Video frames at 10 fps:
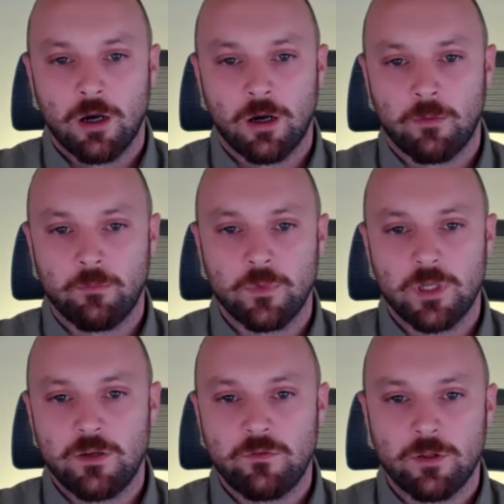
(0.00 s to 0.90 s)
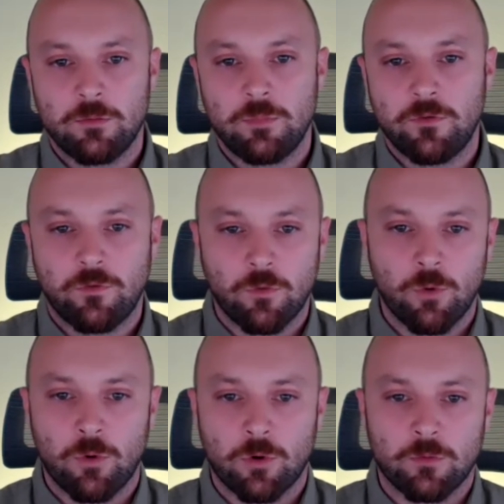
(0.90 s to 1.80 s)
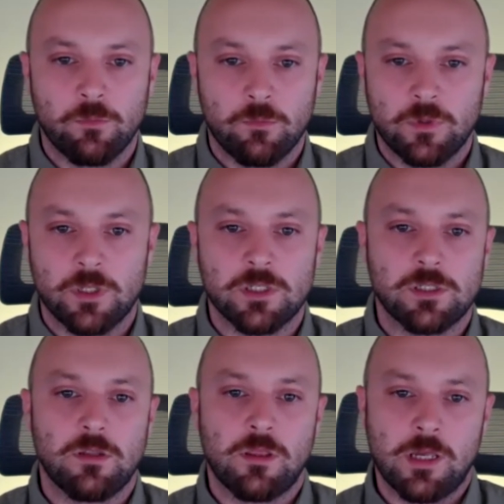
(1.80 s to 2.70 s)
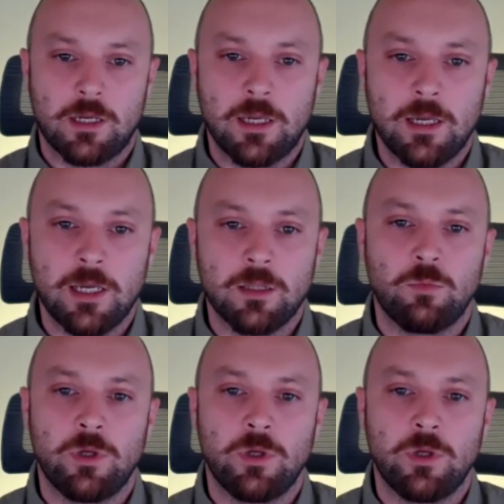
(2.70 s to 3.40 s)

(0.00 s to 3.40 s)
Um, even before this thing hit,